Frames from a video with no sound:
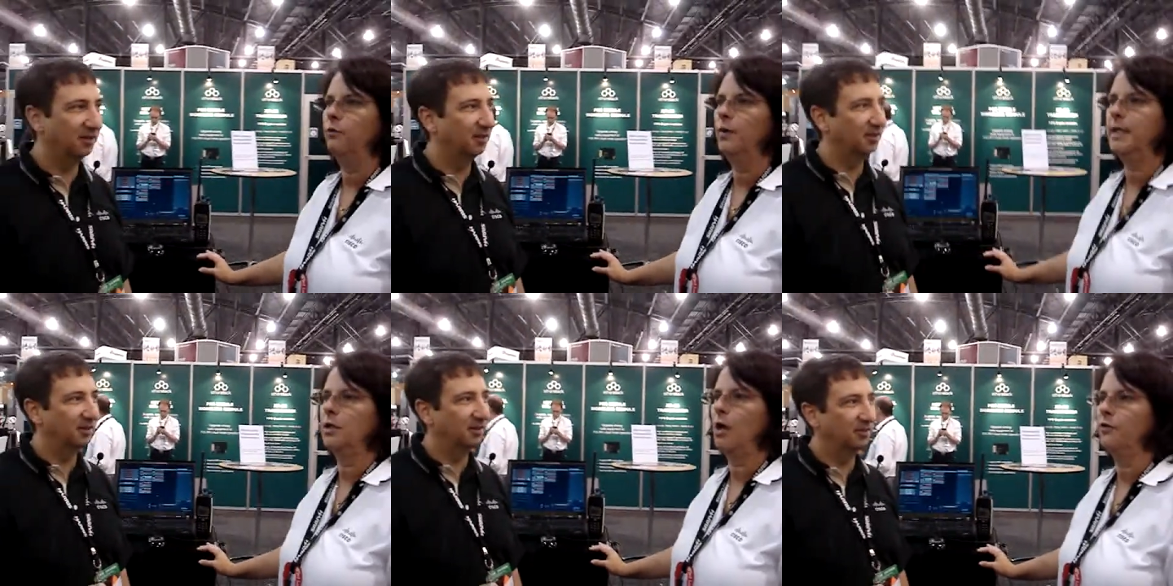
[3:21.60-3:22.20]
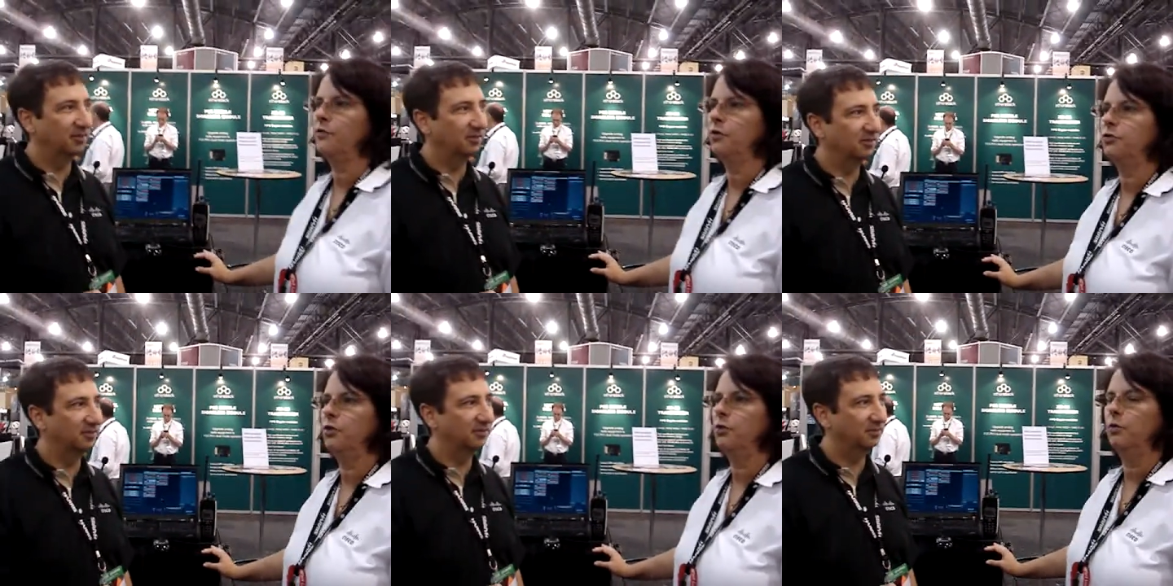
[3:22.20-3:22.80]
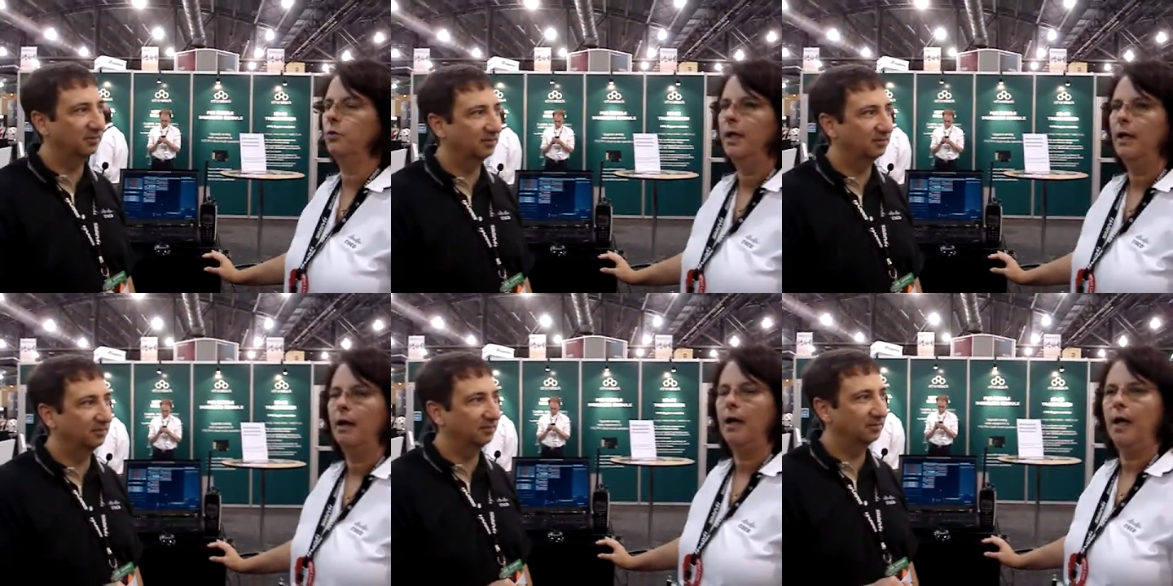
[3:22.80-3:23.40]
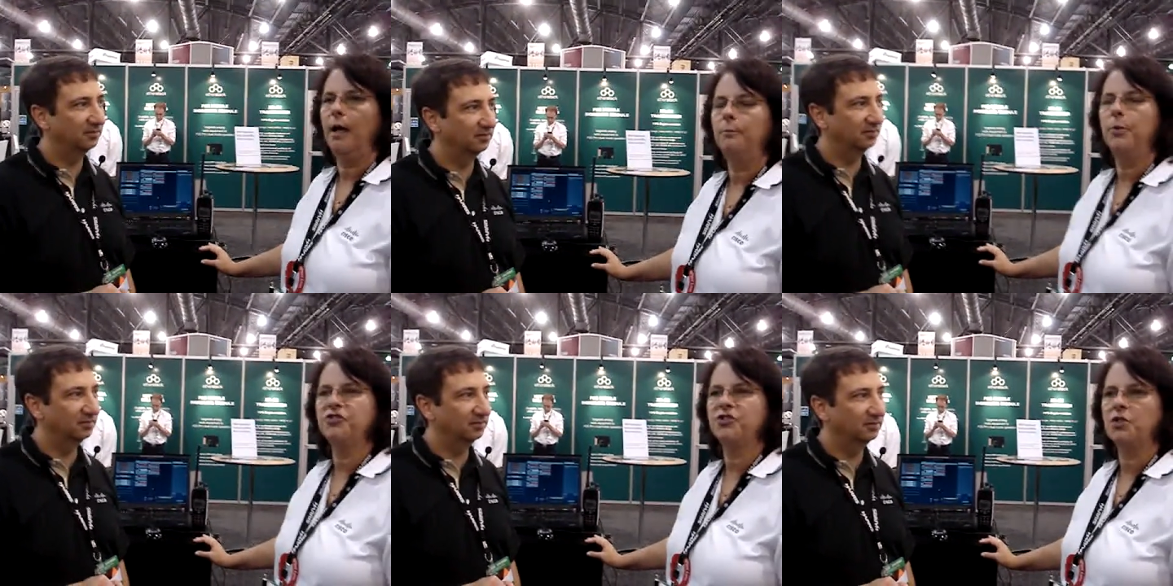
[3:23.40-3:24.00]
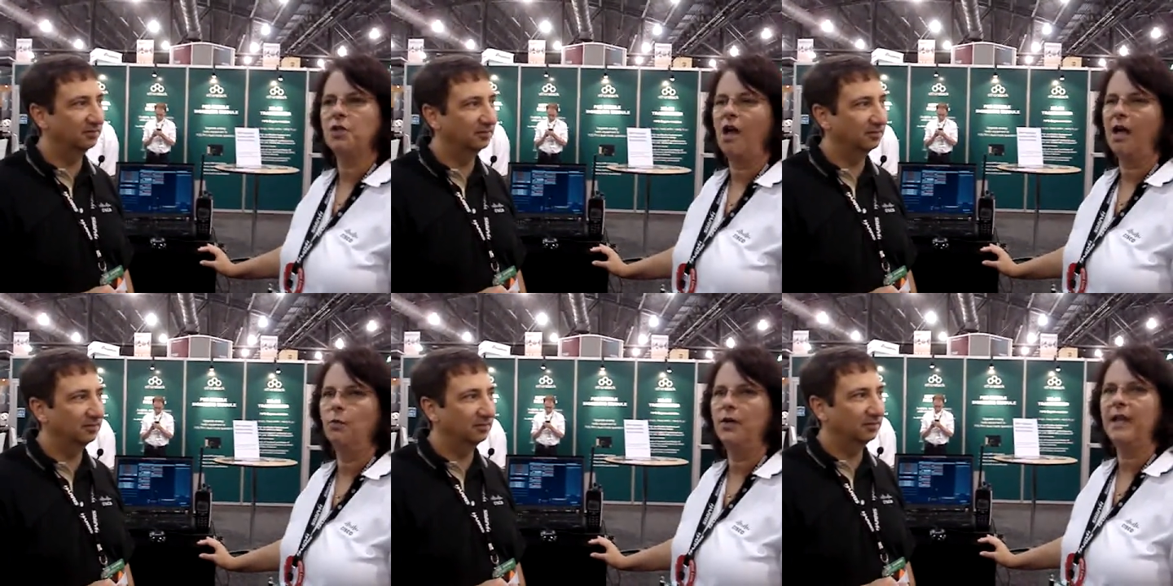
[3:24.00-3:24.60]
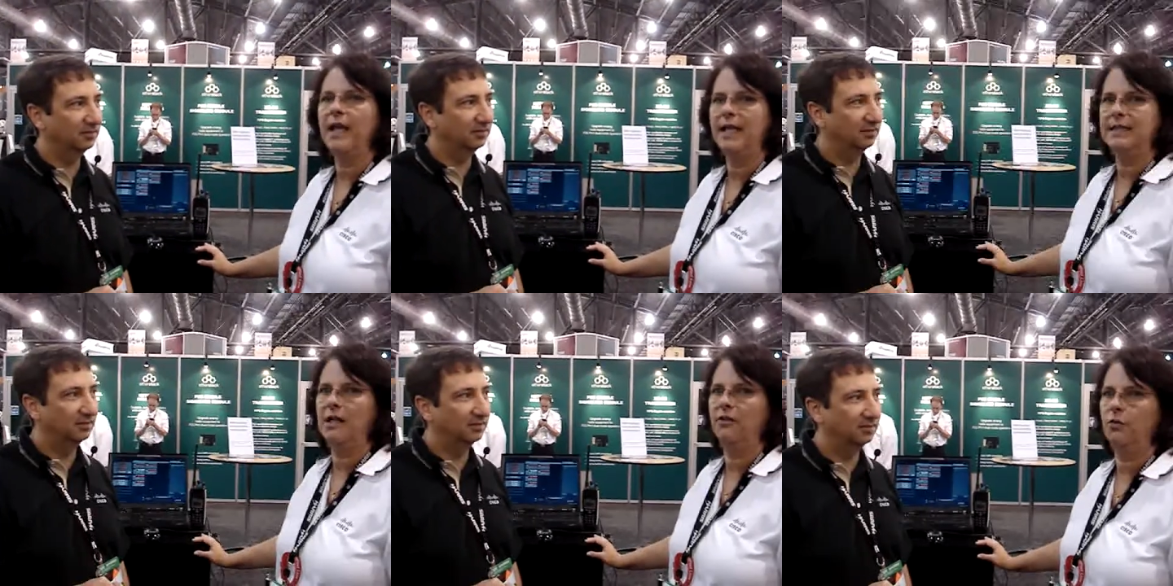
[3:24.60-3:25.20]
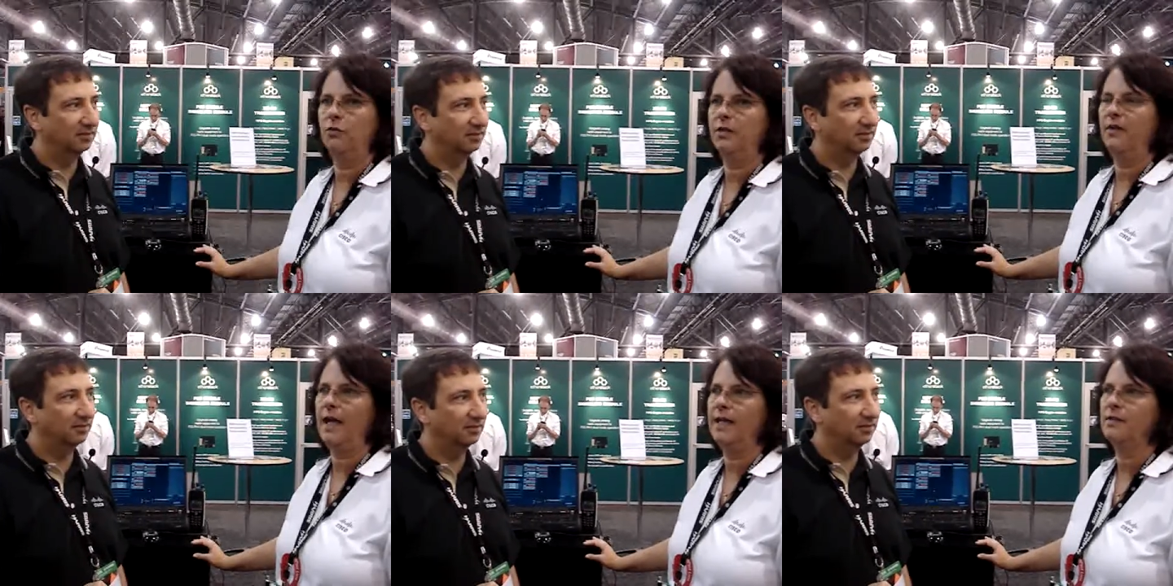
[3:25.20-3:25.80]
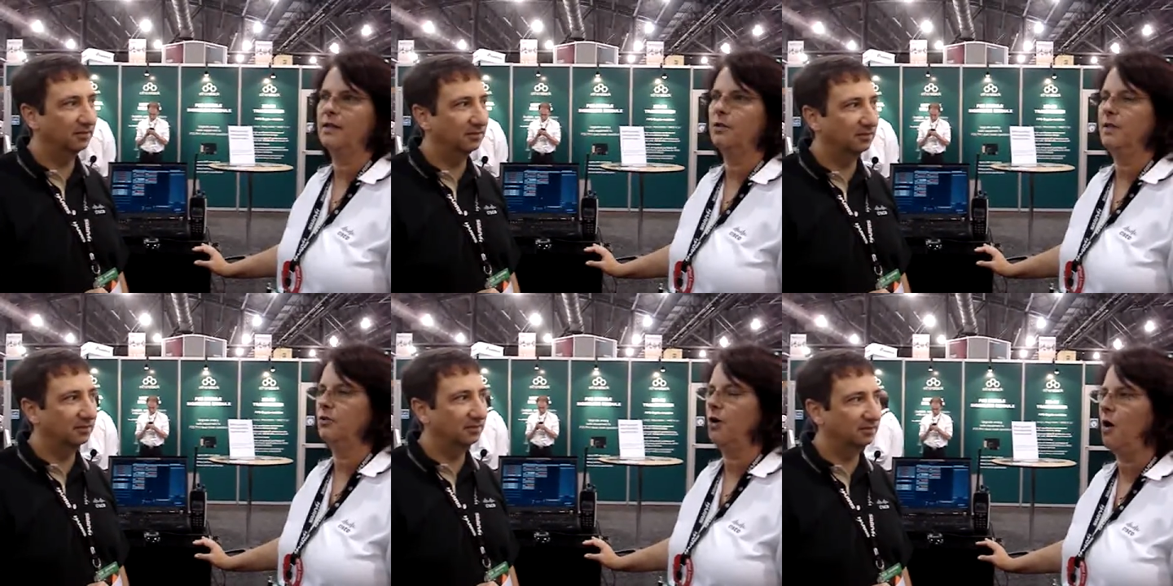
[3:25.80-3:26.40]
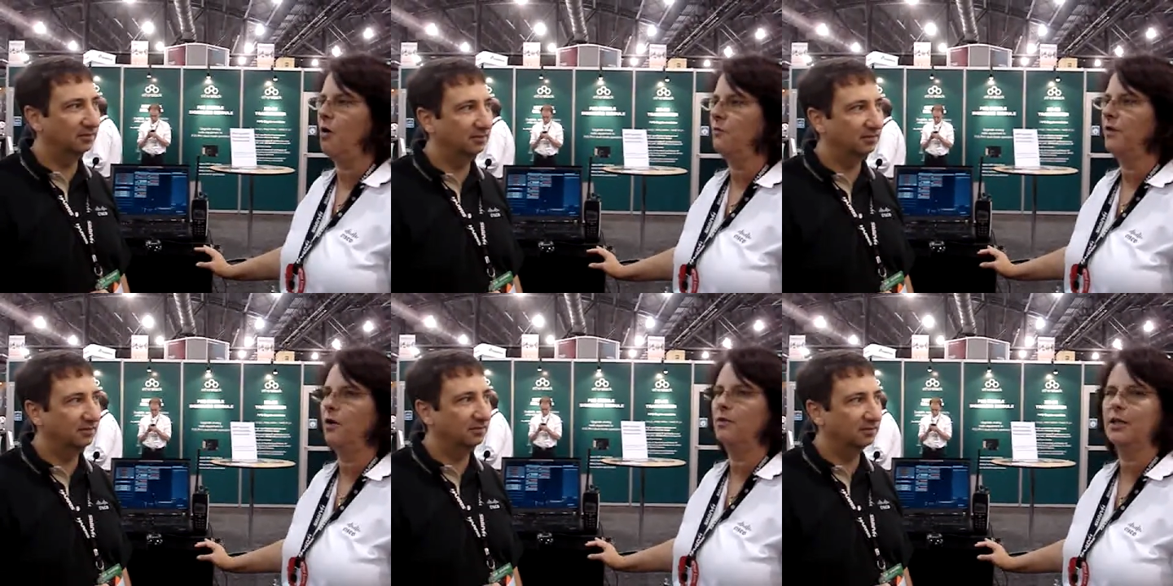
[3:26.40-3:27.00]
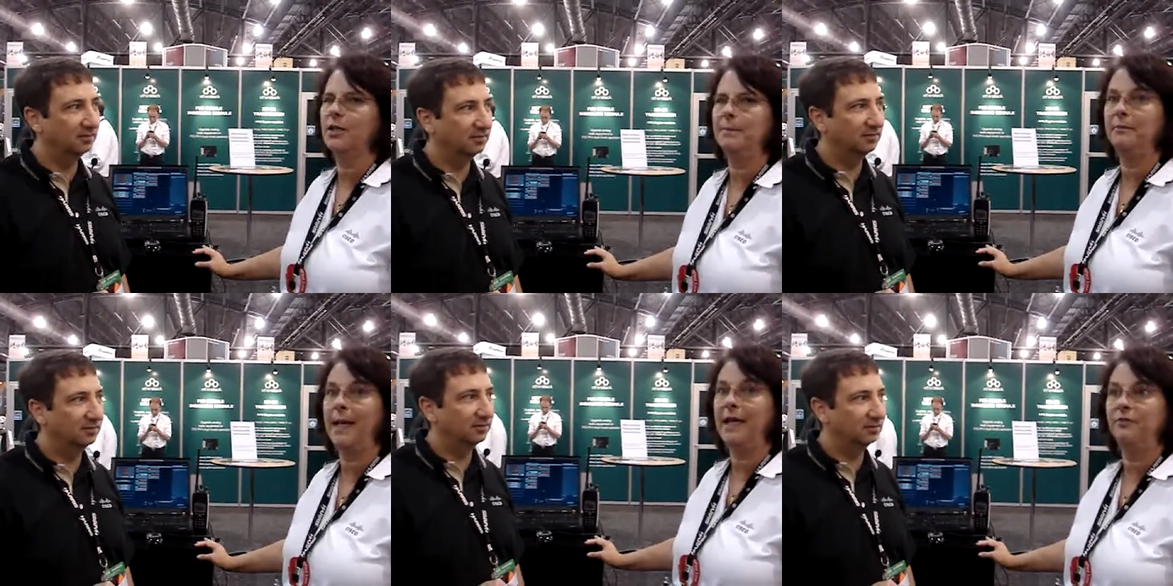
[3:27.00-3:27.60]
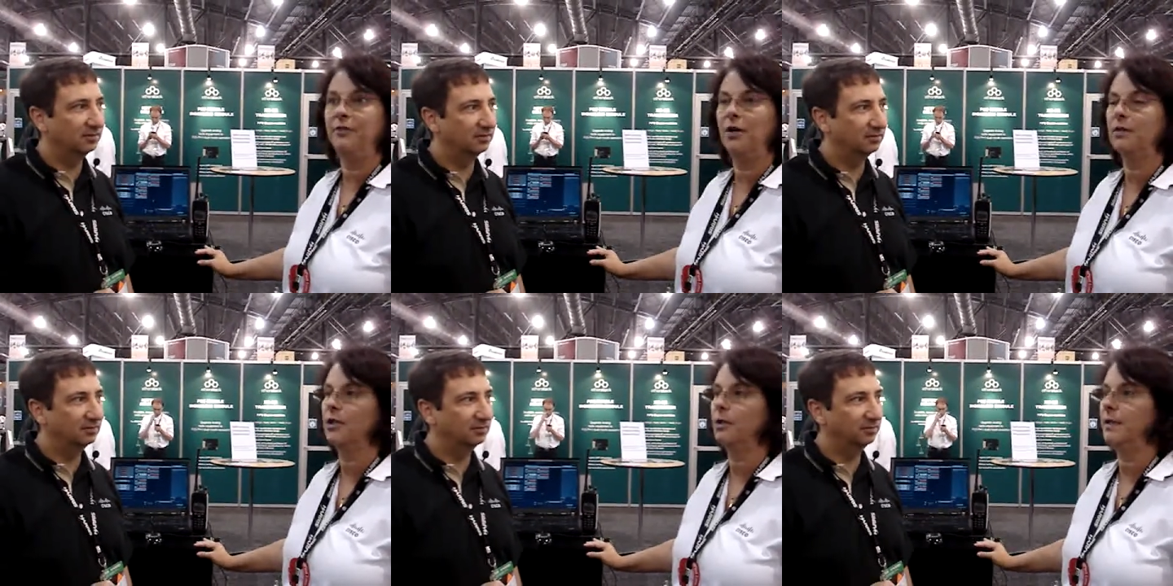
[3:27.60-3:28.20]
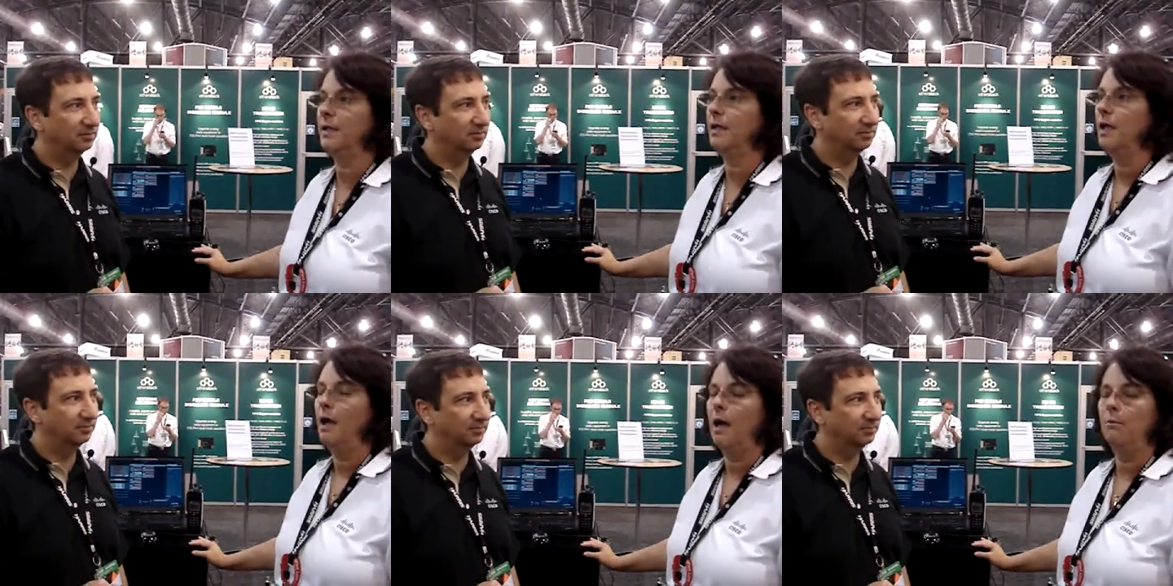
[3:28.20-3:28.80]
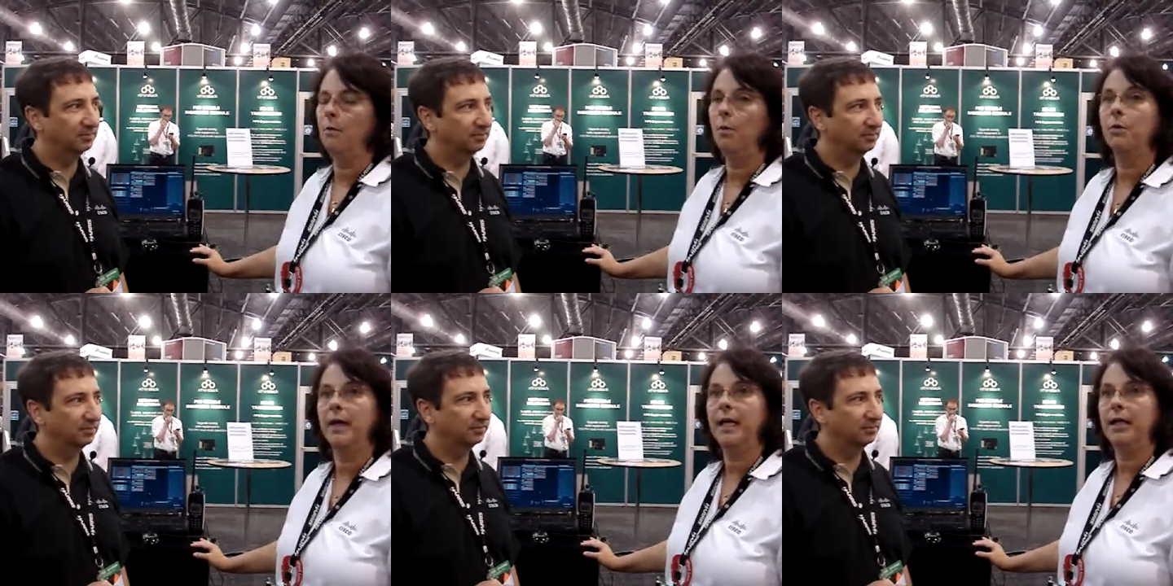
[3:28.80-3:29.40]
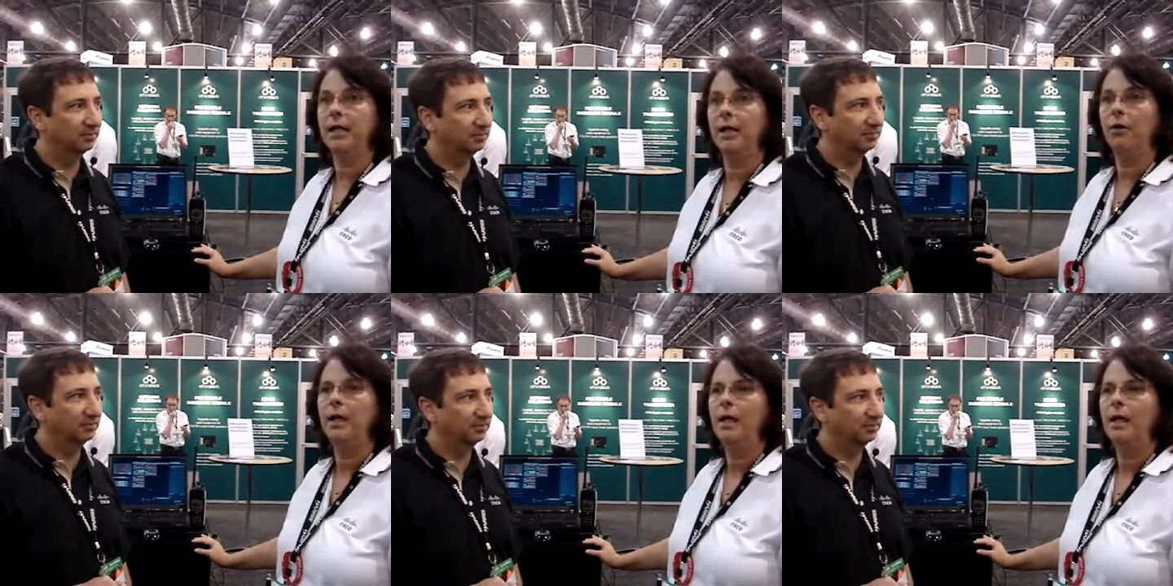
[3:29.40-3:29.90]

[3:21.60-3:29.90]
Speaker 1: We can also do uh, push to talk with any telephone device. It could be your home phone, it could be a pay phone, it could be a mobile radio.